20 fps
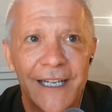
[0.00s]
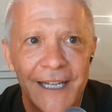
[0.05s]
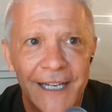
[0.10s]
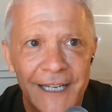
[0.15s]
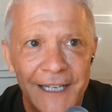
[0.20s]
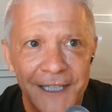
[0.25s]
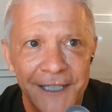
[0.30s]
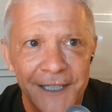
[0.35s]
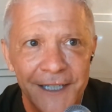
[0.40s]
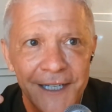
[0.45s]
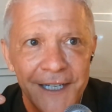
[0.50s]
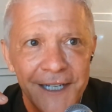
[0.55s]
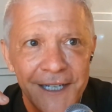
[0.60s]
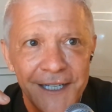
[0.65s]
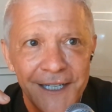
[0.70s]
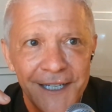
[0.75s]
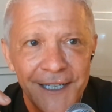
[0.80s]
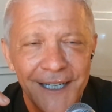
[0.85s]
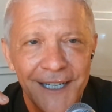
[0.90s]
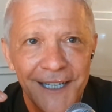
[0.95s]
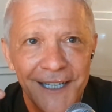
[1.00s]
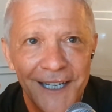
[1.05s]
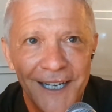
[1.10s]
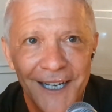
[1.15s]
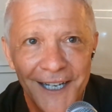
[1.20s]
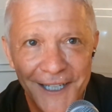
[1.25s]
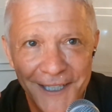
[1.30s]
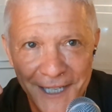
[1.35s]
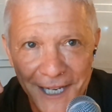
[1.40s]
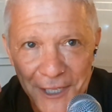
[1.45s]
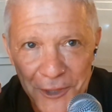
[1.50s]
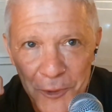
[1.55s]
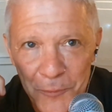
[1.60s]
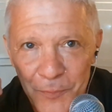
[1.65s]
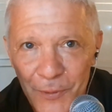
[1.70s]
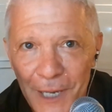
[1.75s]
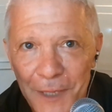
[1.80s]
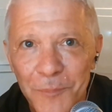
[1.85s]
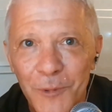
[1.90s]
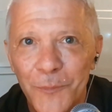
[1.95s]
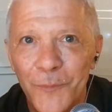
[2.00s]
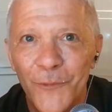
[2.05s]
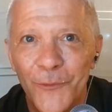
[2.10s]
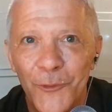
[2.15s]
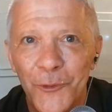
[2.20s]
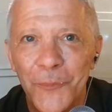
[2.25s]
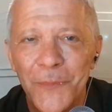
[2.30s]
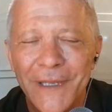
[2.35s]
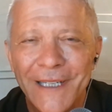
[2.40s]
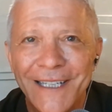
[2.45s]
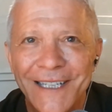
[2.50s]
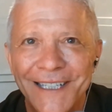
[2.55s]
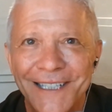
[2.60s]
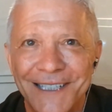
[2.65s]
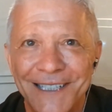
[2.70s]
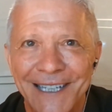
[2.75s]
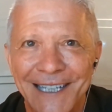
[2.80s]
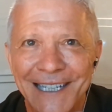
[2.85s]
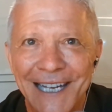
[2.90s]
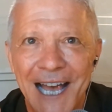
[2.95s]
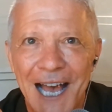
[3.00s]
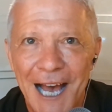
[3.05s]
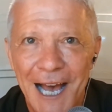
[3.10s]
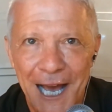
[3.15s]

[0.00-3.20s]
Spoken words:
And again, the problem for me is like,